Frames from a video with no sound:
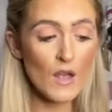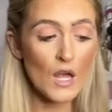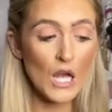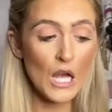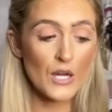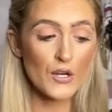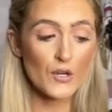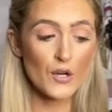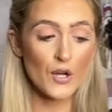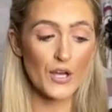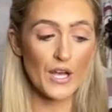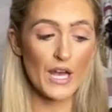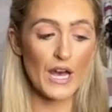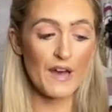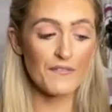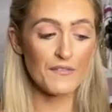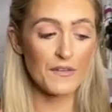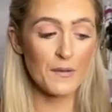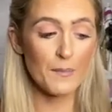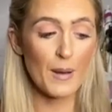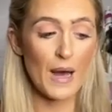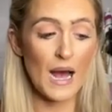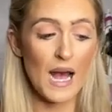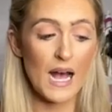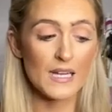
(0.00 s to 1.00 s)
Now, if you
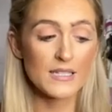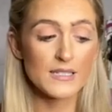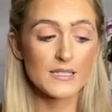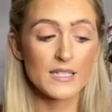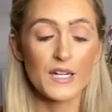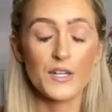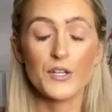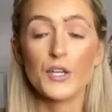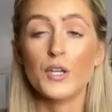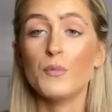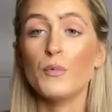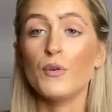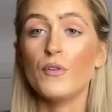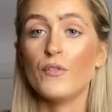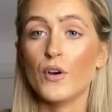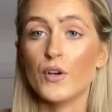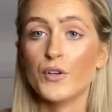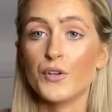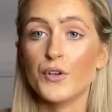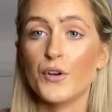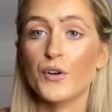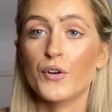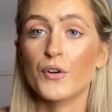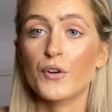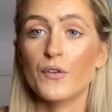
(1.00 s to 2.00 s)
pass, then you move on to
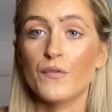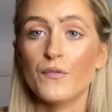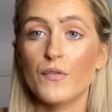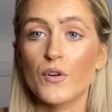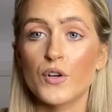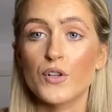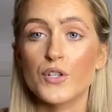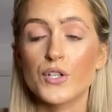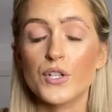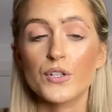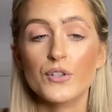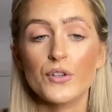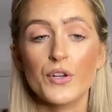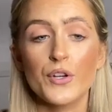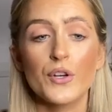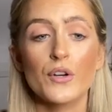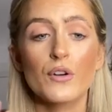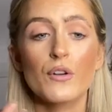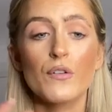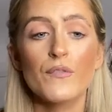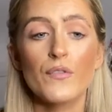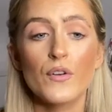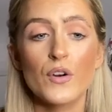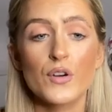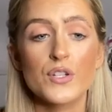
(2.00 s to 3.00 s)
your conversion. Now, your
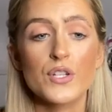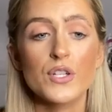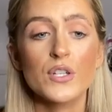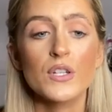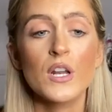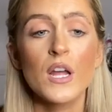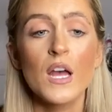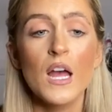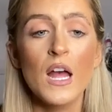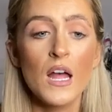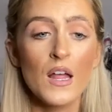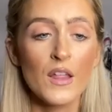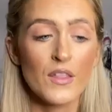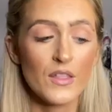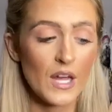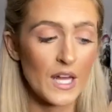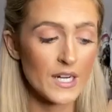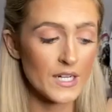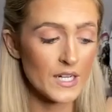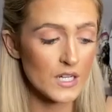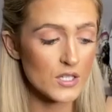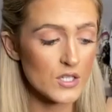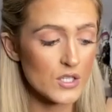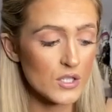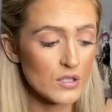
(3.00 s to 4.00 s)
conversion,
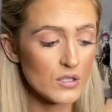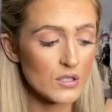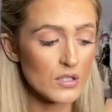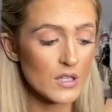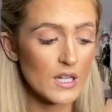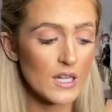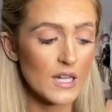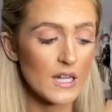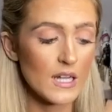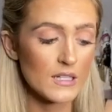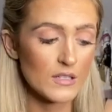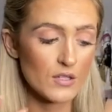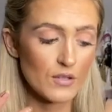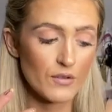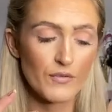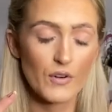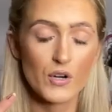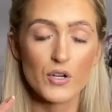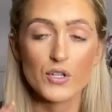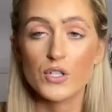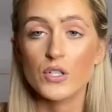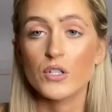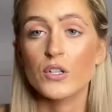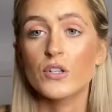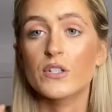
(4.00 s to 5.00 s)
initial and
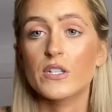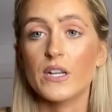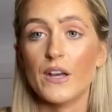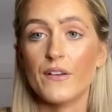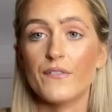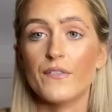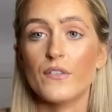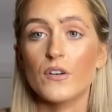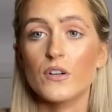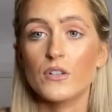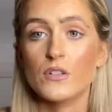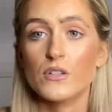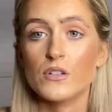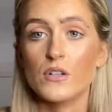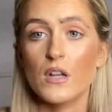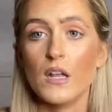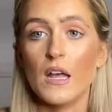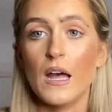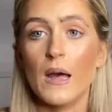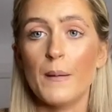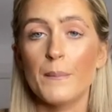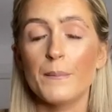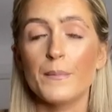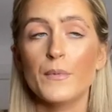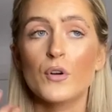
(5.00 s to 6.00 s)
conversion are different.
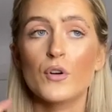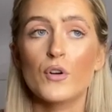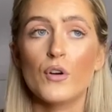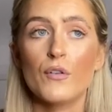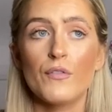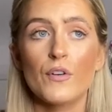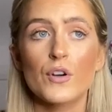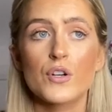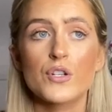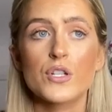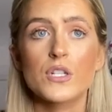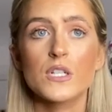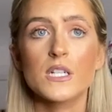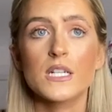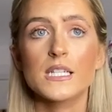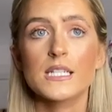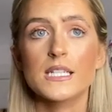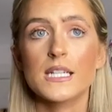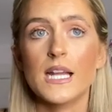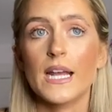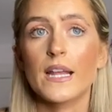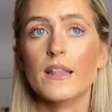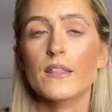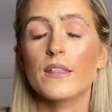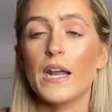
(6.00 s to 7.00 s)
Your conversion is
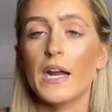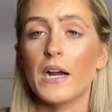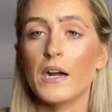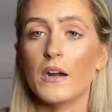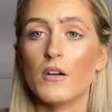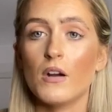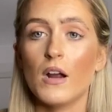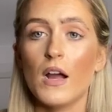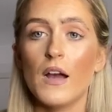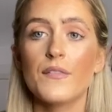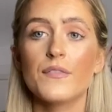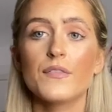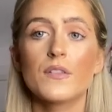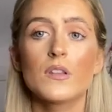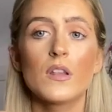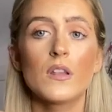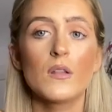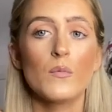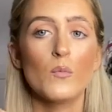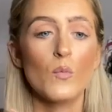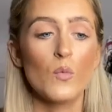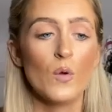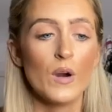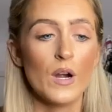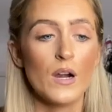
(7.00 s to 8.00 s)
like the aircraft
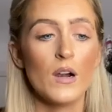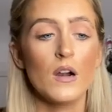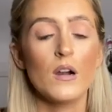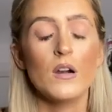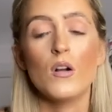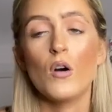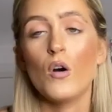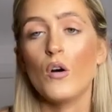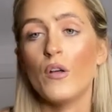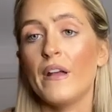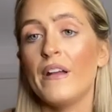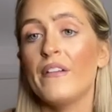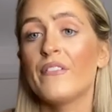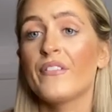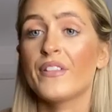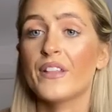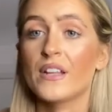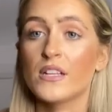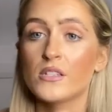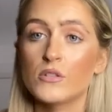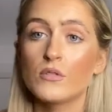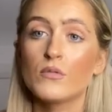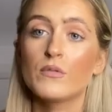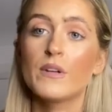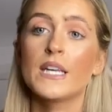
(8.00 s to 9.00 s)
where
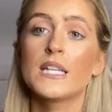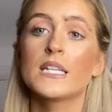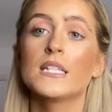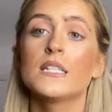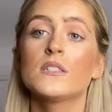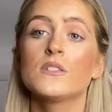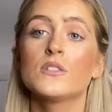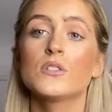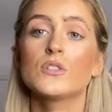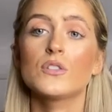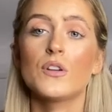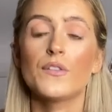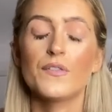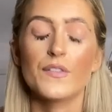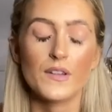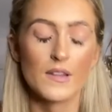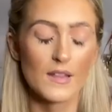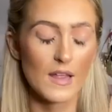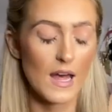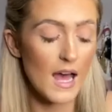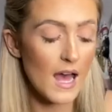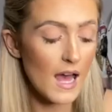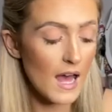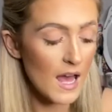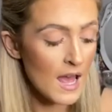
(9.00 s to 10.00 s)
everything's located and stuff like
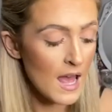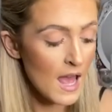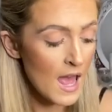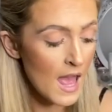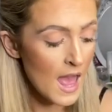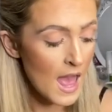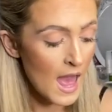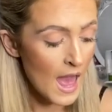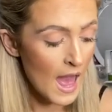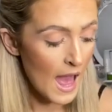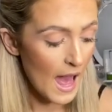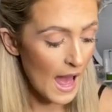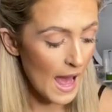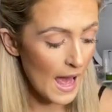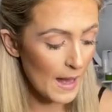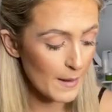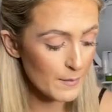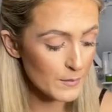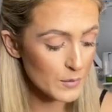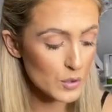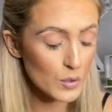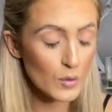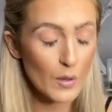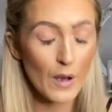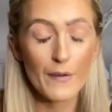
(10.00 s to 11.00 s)
that.
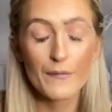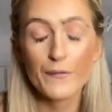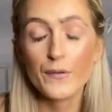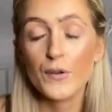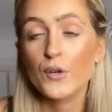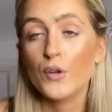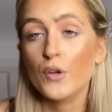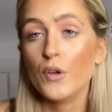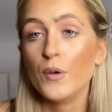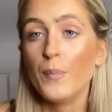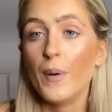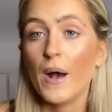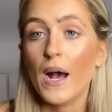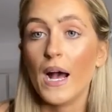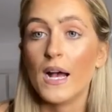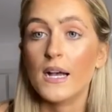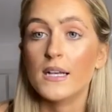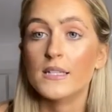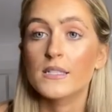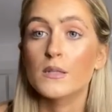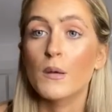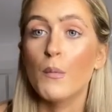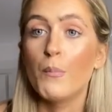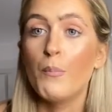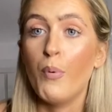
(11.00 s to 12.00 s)
So if you do
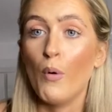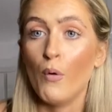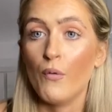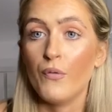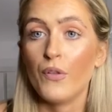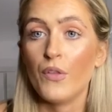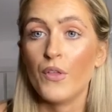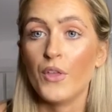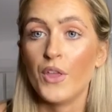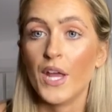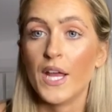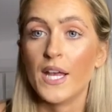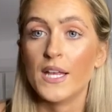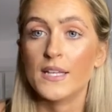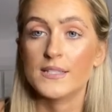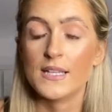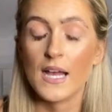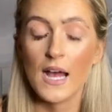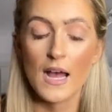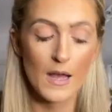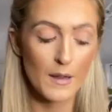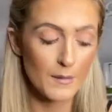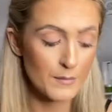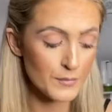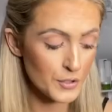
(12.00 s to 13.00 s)
pass both of the
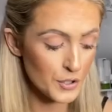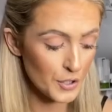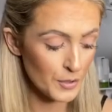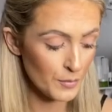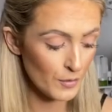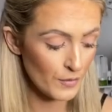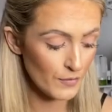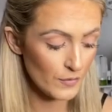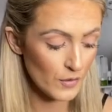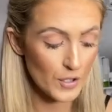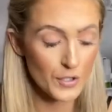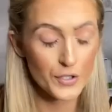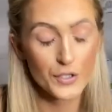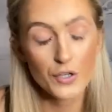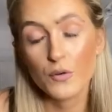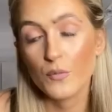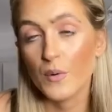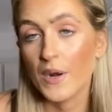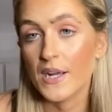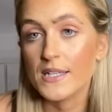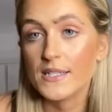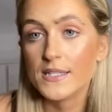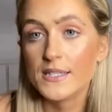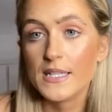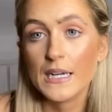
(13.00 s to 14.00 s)
exams, you move on to your
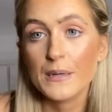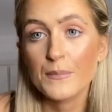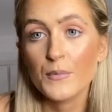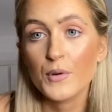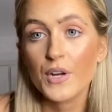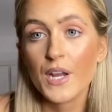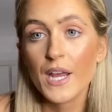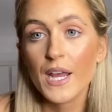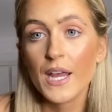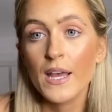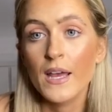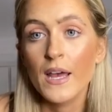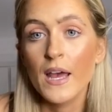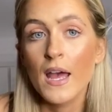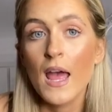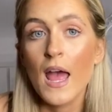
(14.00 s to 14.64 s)
wing ceremony.